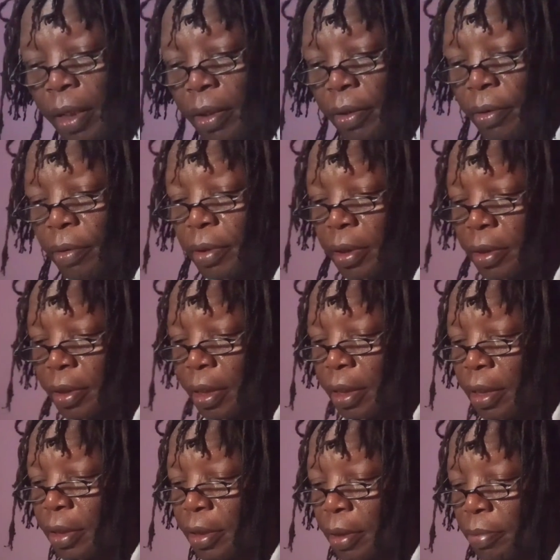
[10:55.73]
Notice that
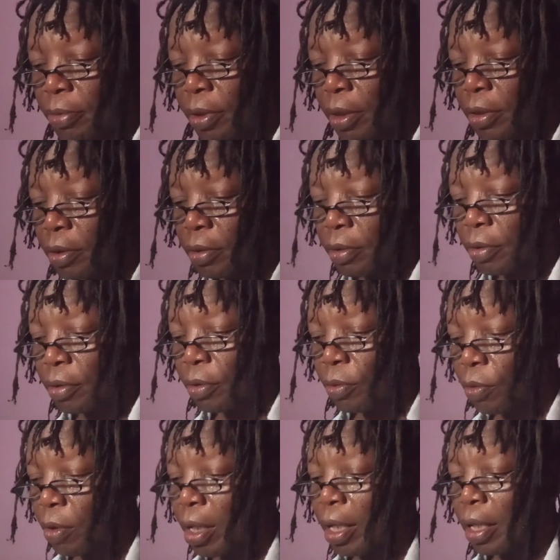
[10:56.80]
the subtraction
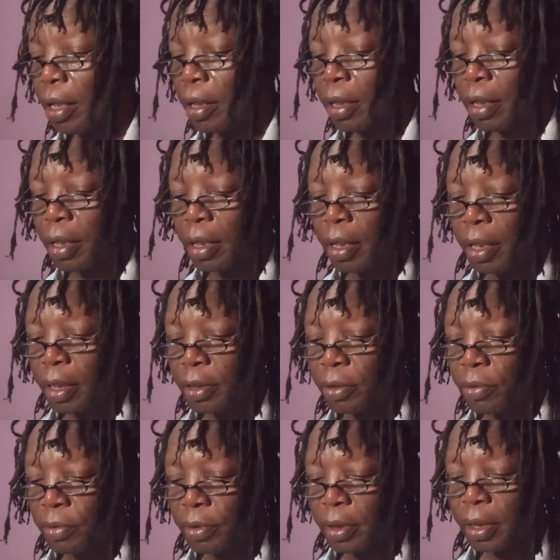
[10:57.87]
on y has
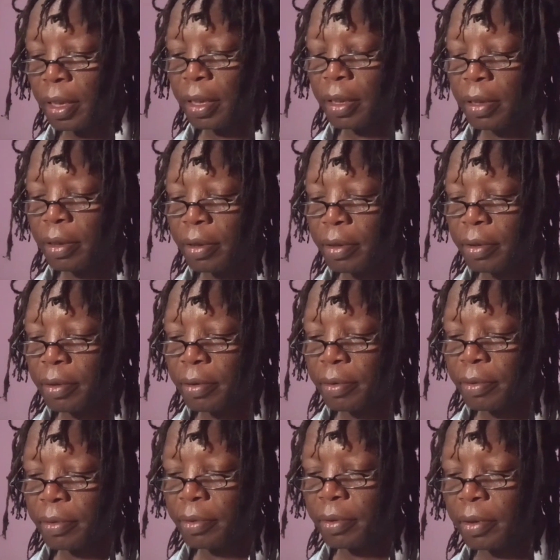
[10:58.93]
to stay.
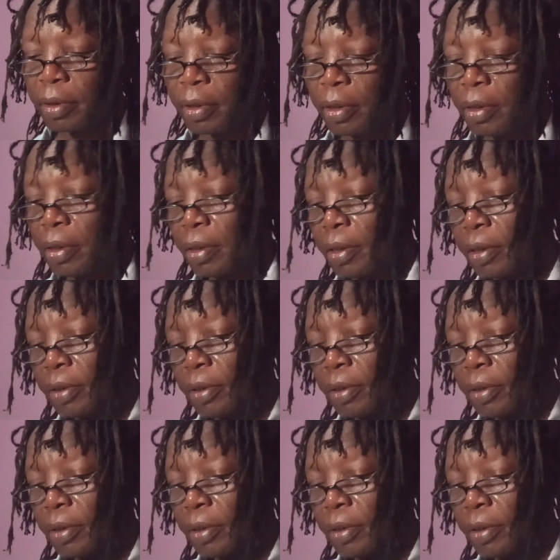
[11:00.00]
The